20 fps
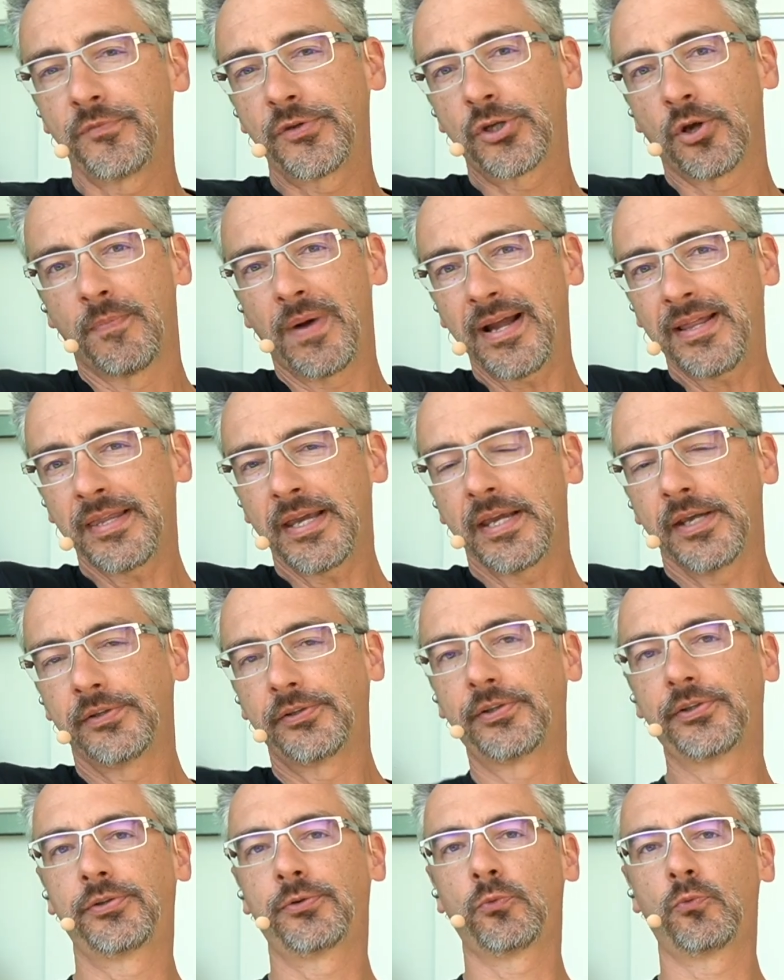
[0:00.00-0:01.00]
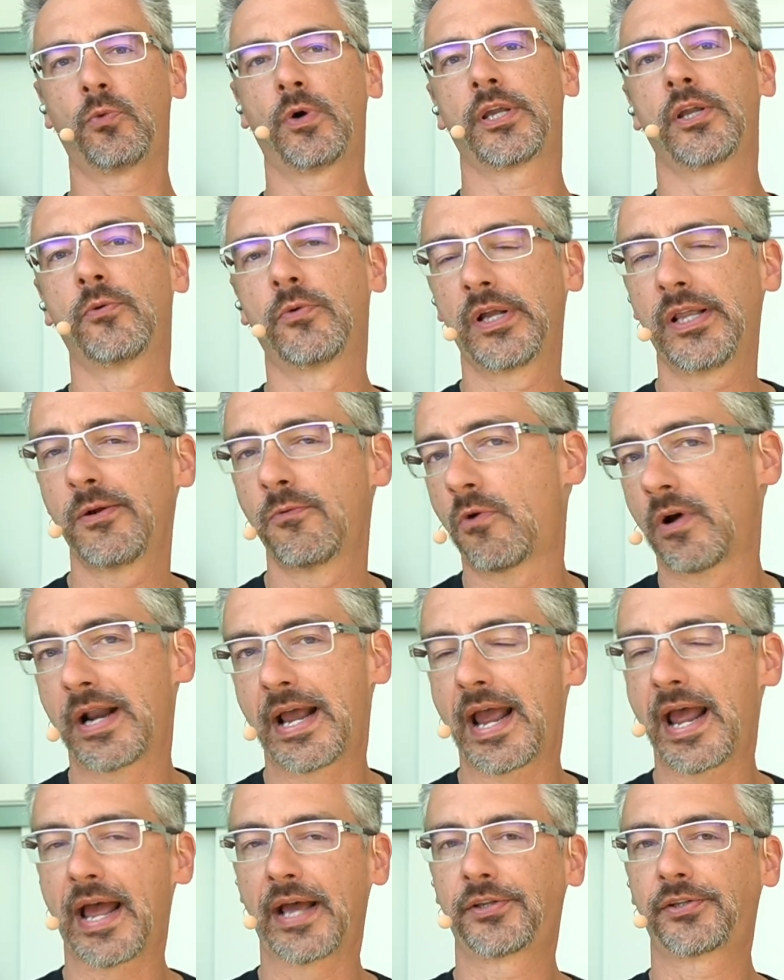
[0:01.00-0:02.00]
So my thing is what you really want
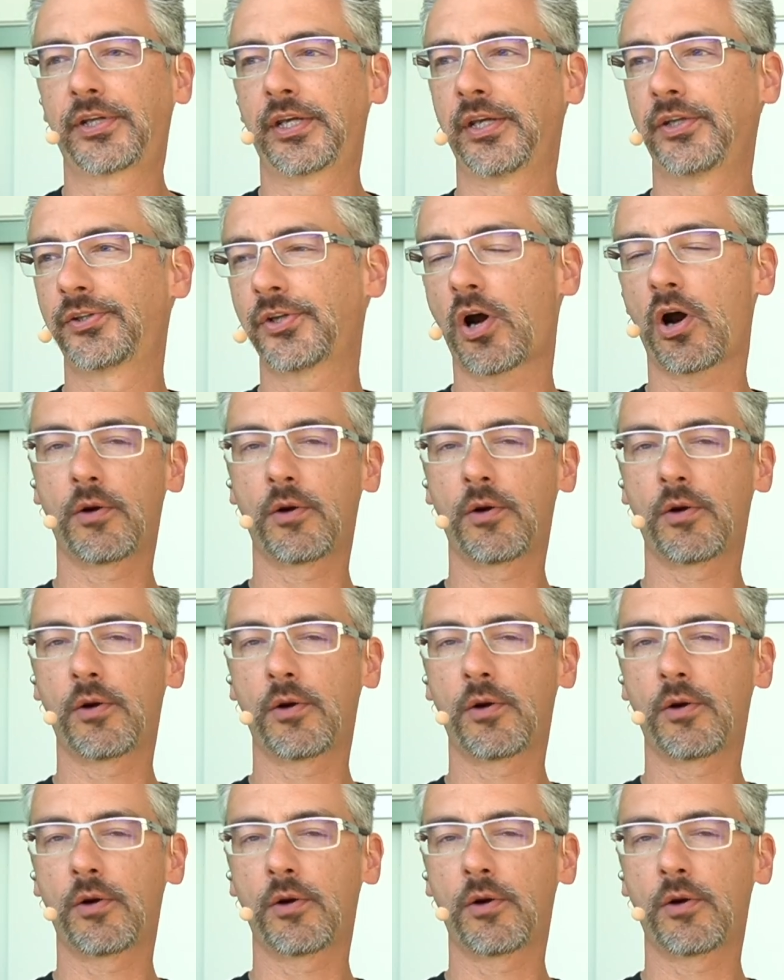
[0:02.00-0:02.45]
to ask is,